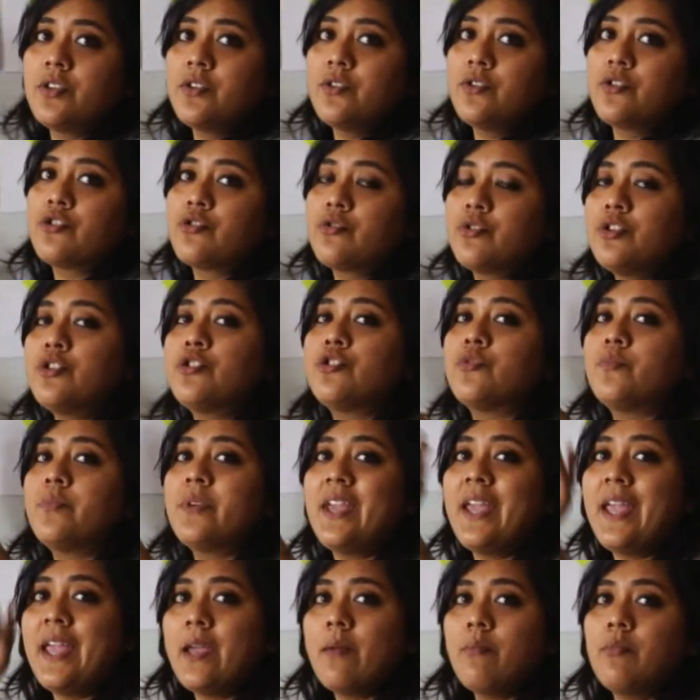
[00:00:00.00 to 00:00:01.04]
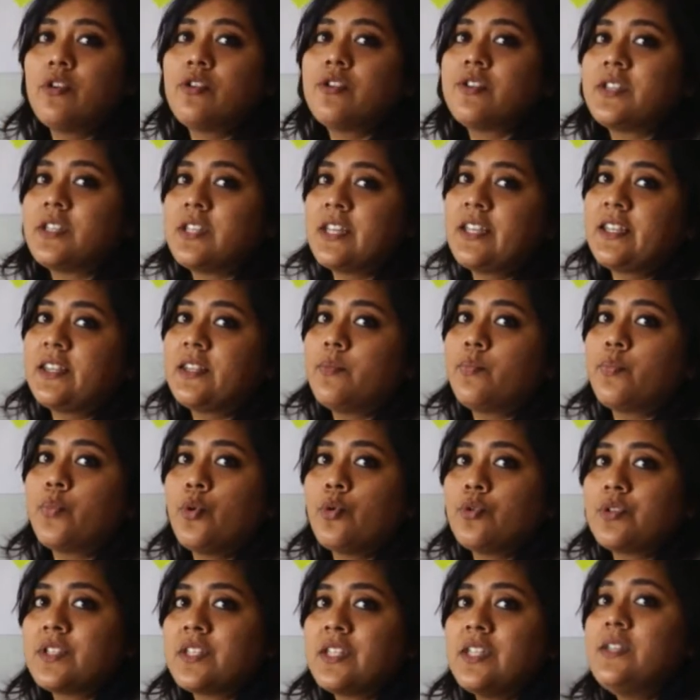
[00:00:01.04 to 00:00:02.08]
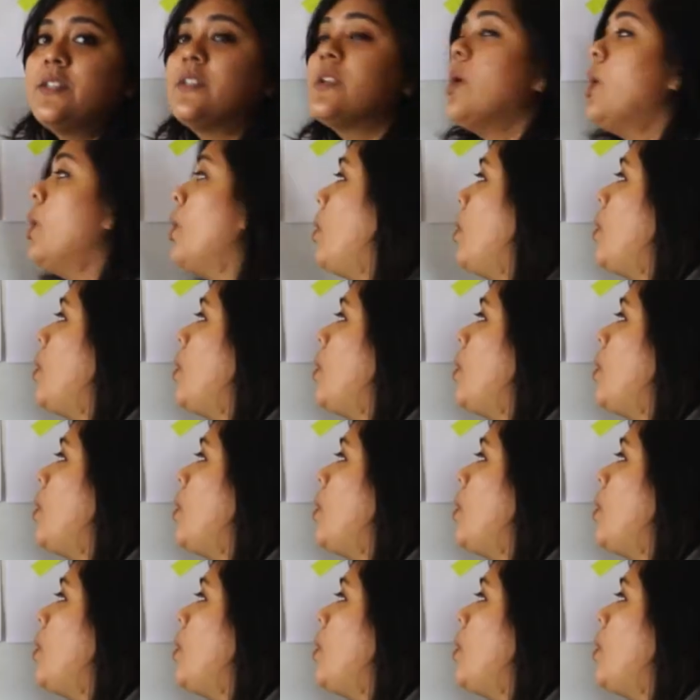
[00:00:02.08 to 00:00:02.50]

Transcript: students should be able to stick the post-its